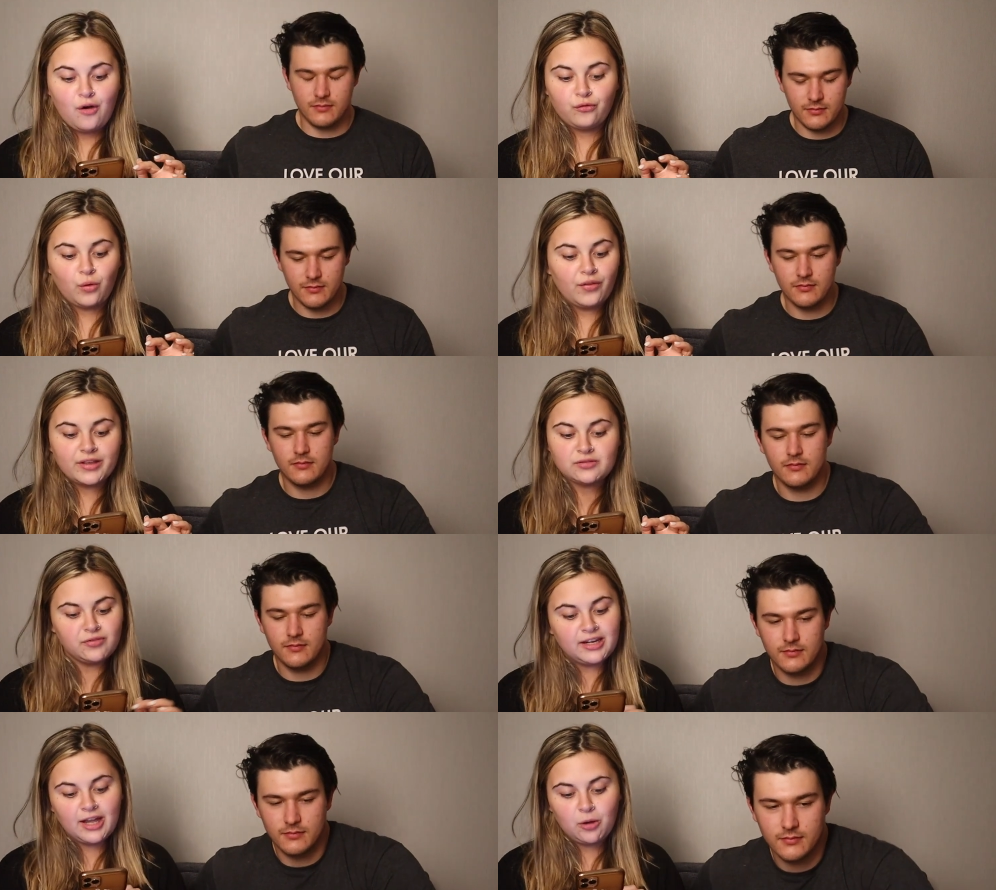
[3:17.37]
Speaker 1: for this
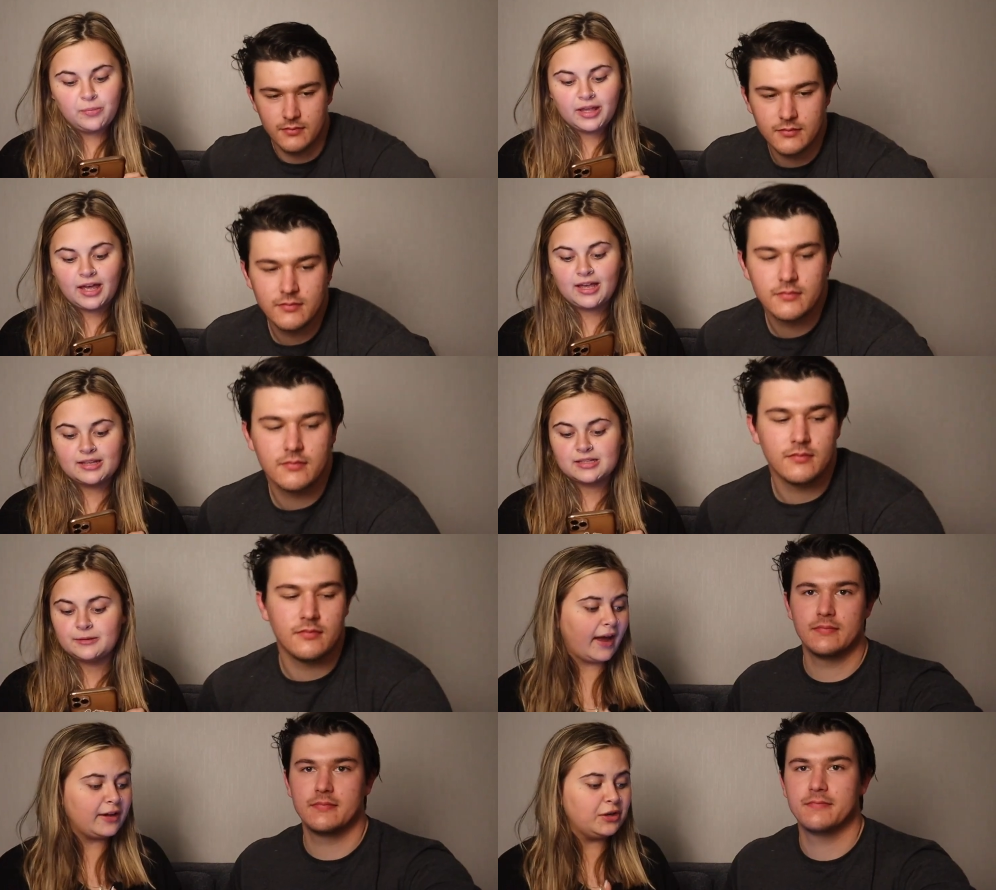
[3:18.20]
video because
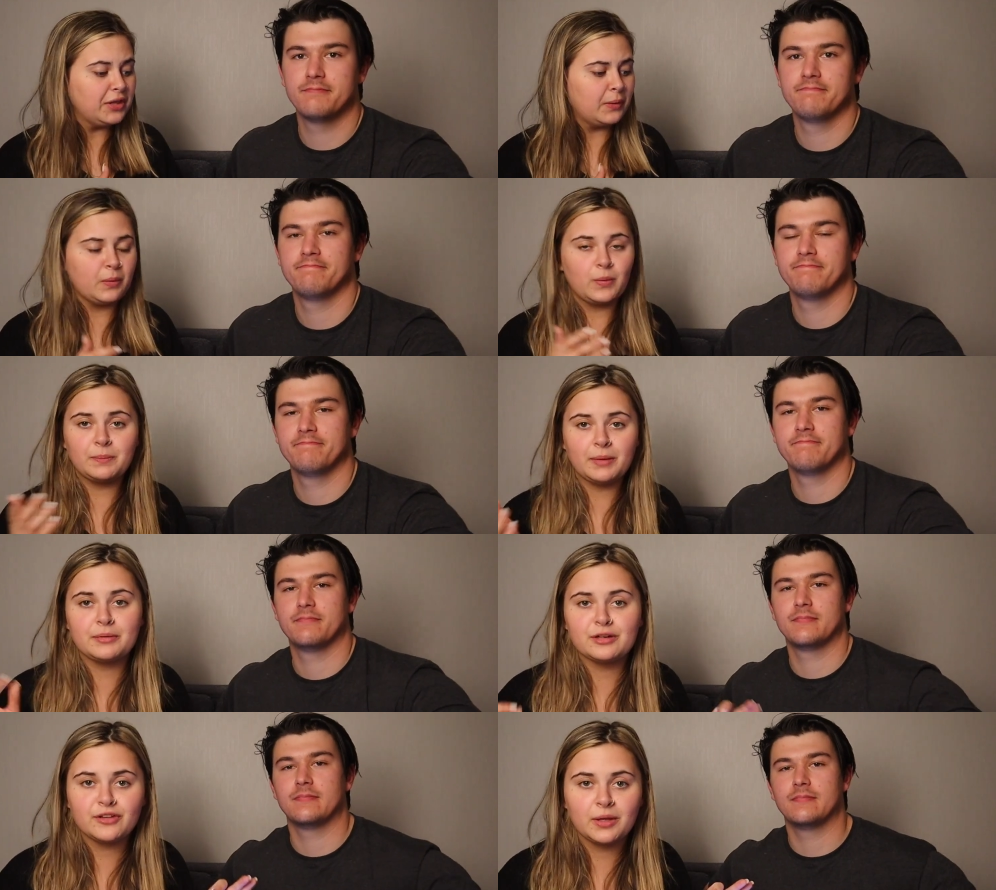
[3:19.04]
I knew that we wouldn't be
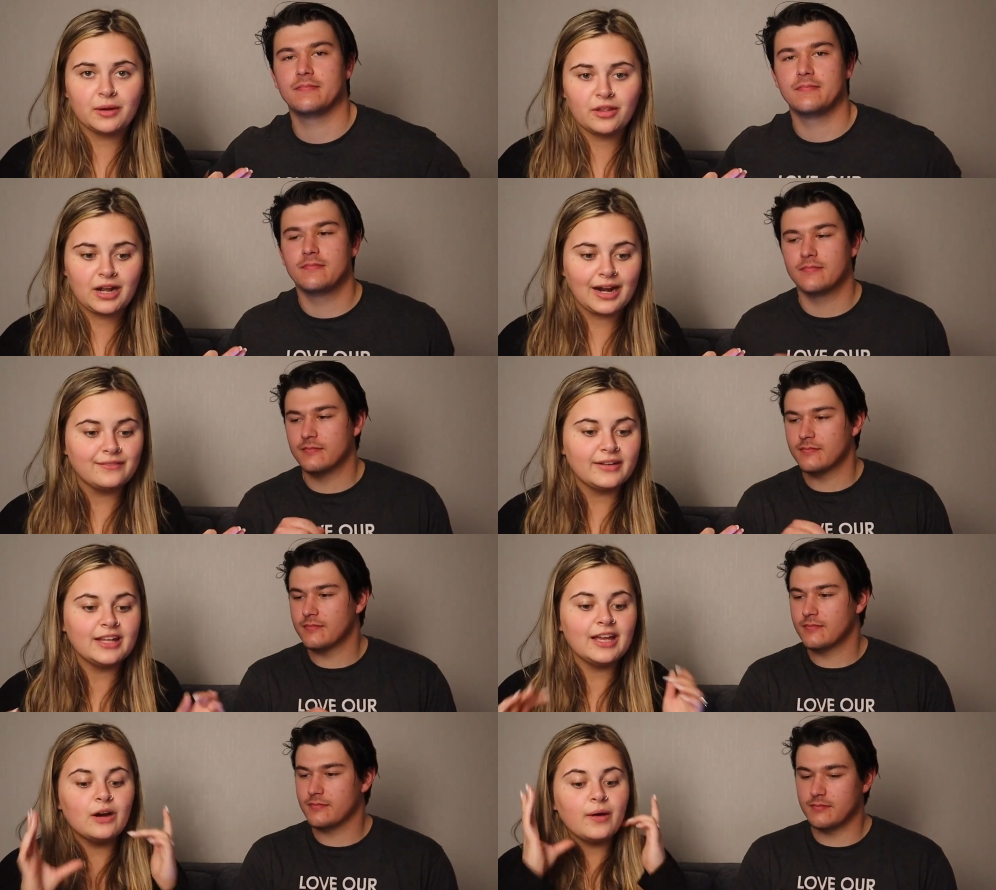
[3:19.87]
able to film another kind of
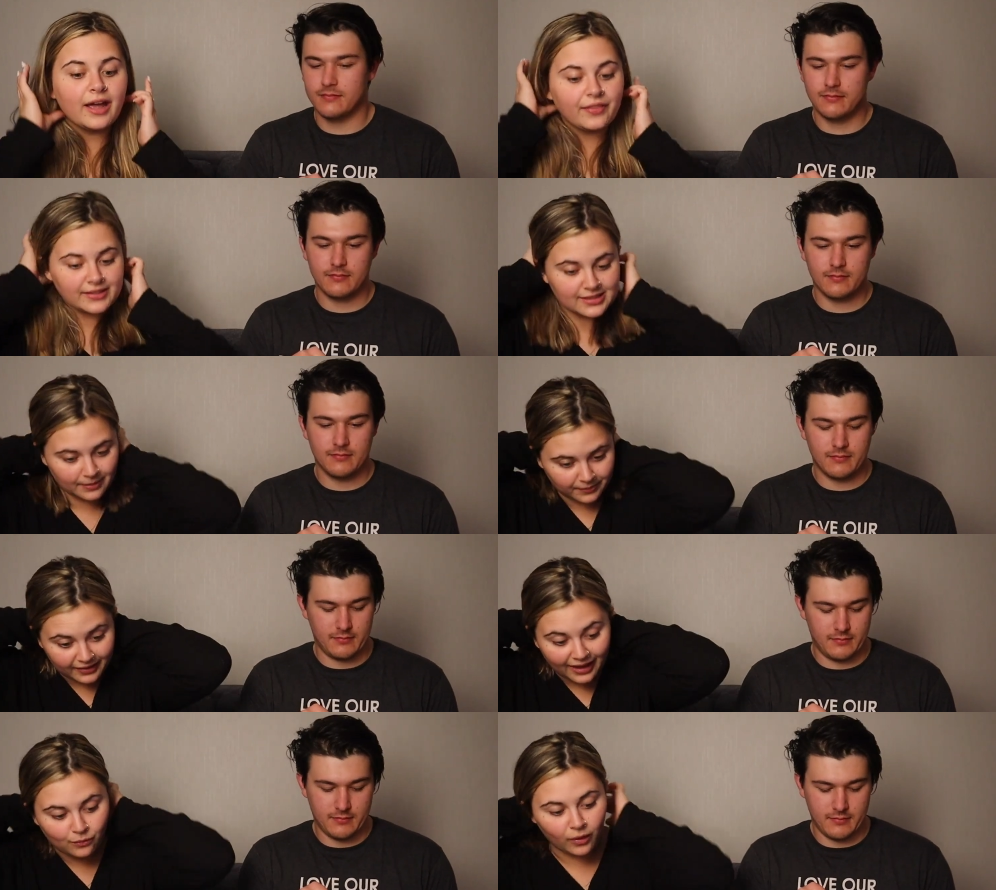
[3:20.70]
video, and this is something
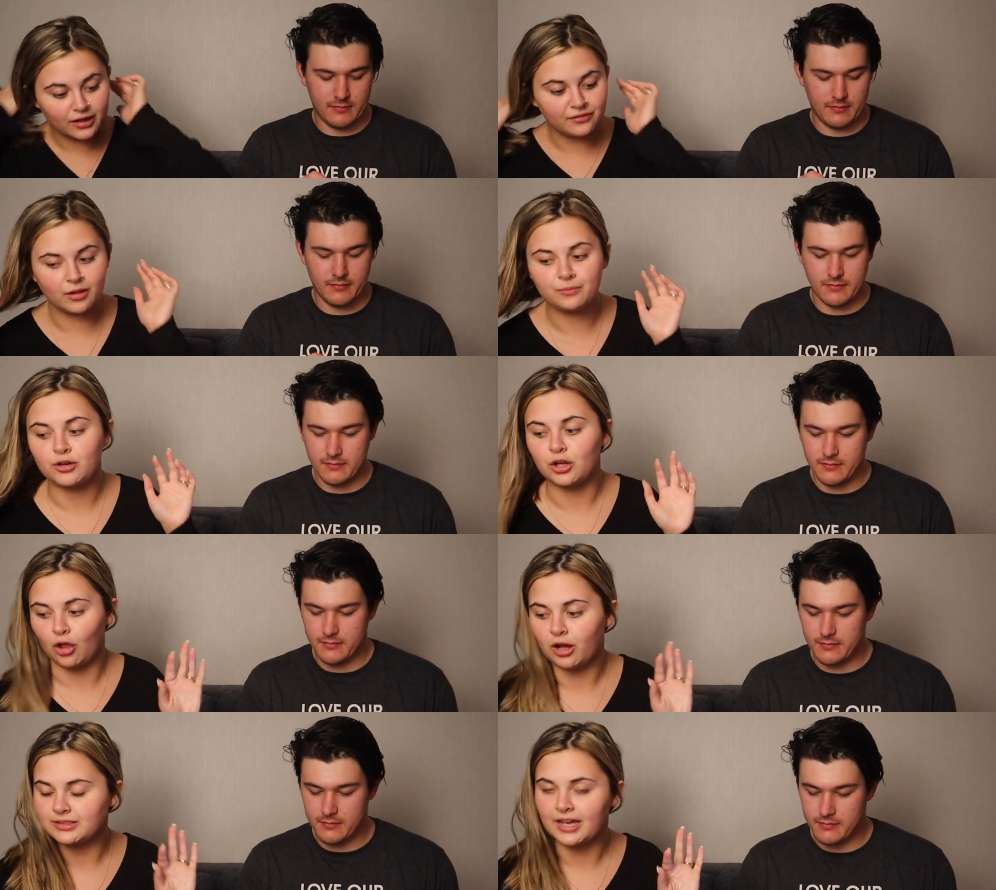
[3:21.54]
that I've wanted to film for a
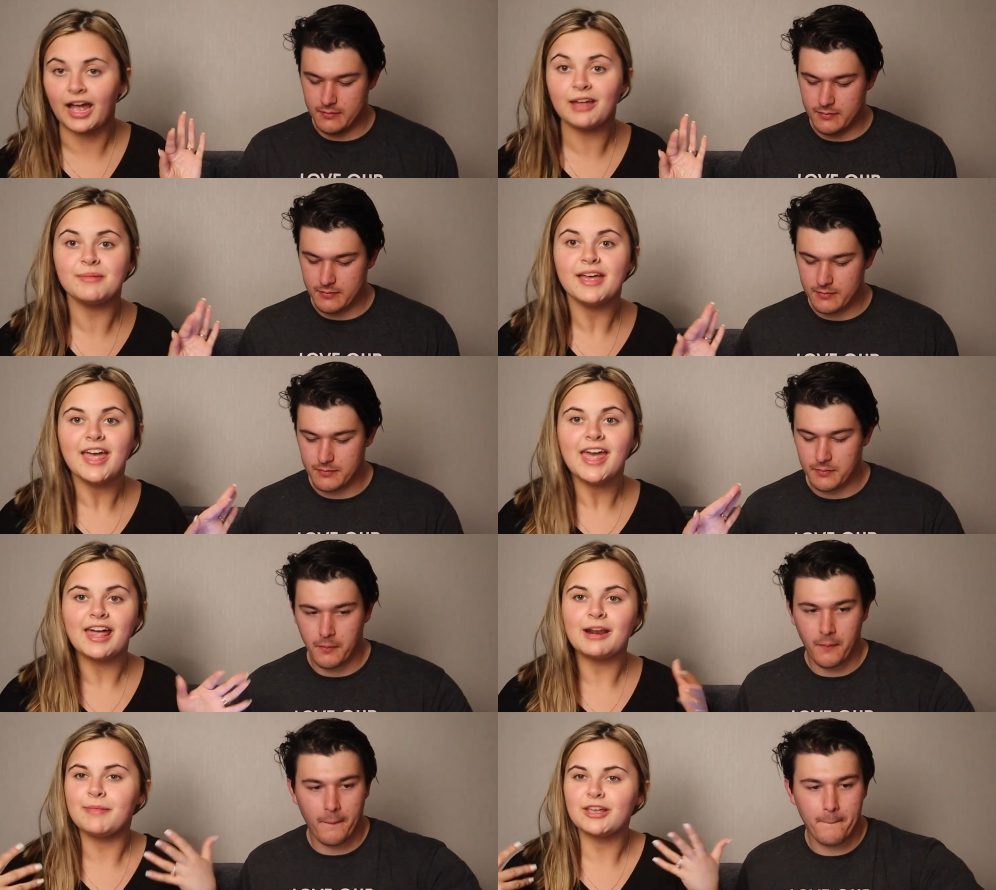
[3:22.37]
long time. And
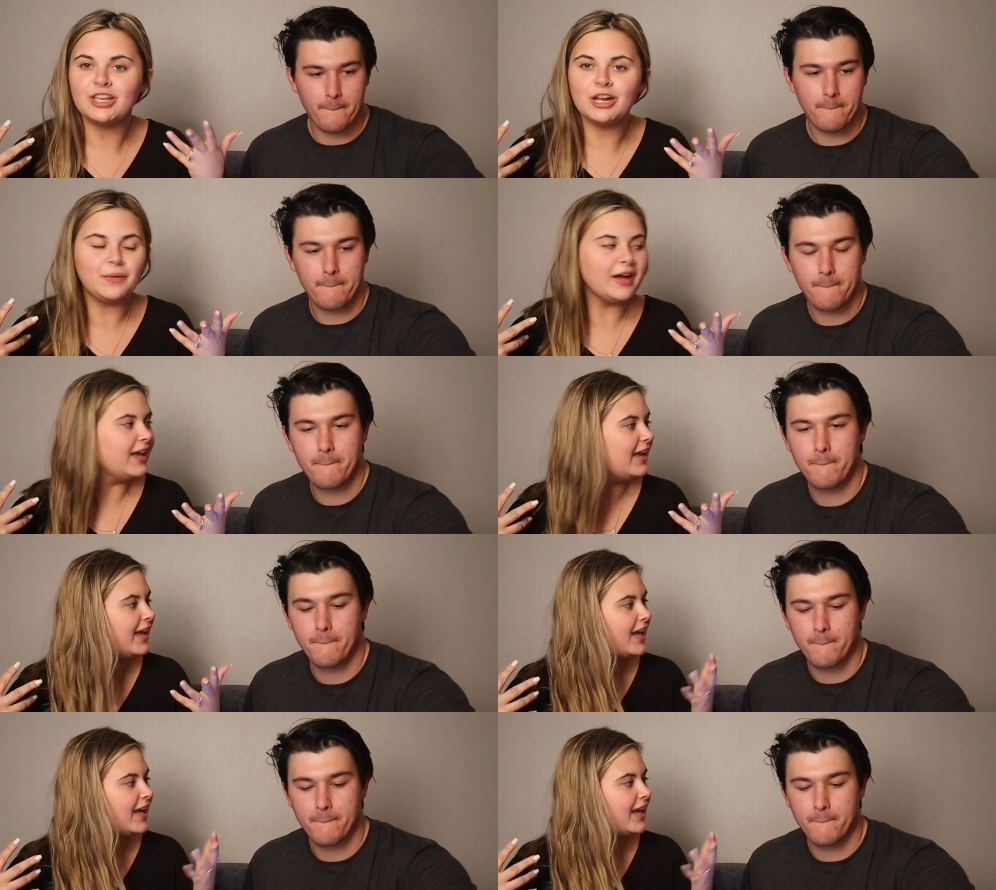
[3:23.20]
I'm like, you know what?